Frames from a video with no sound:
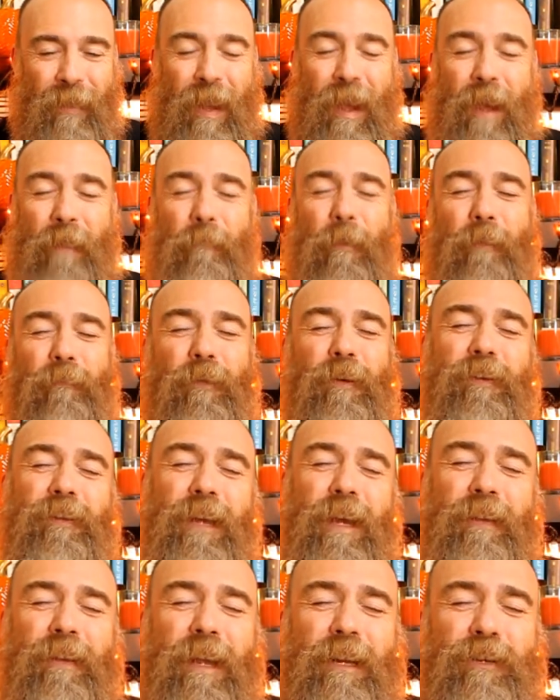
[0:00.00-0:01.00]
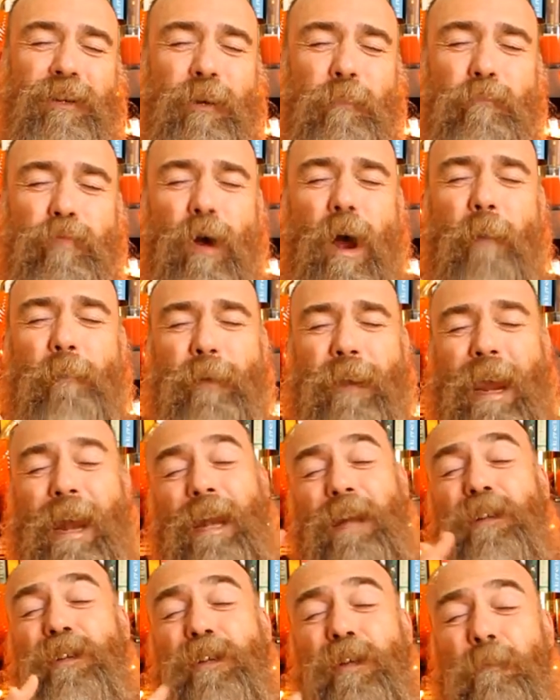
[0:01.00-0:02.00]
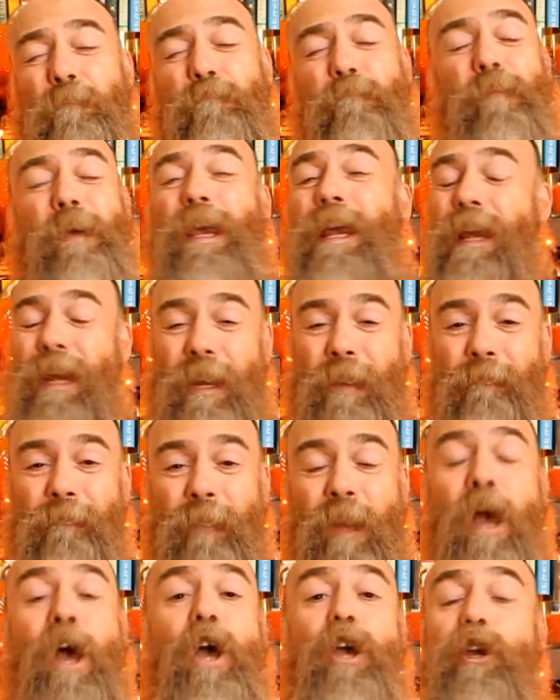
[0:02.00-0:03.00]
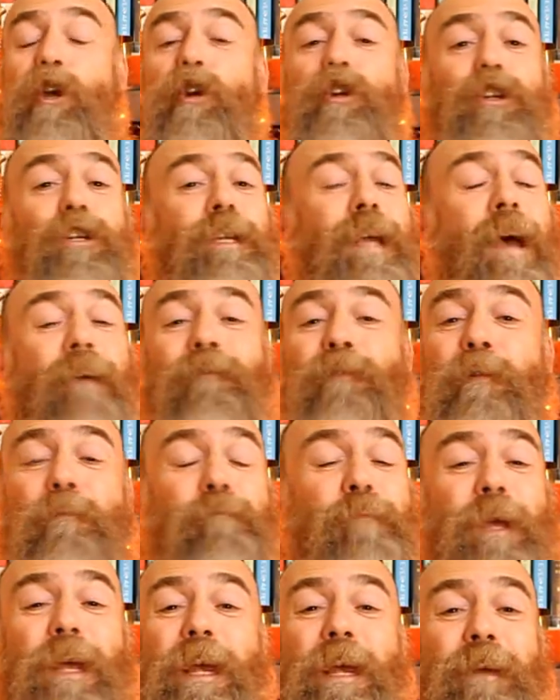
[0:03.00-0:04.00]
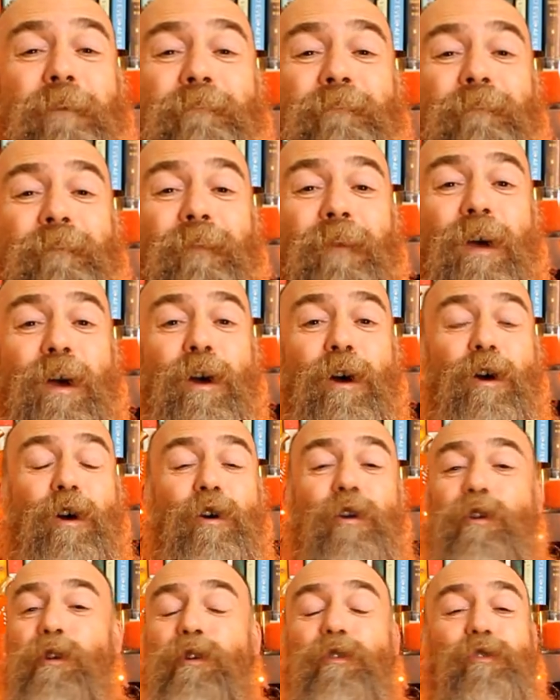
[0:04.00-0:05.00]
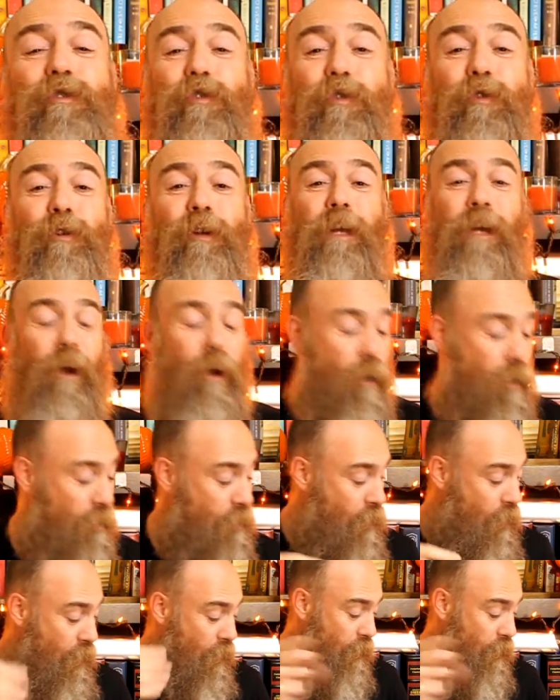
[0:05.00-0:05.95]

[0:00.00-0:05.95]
And my friends, that's to propagate. It's to be. You just have to be who you truly are.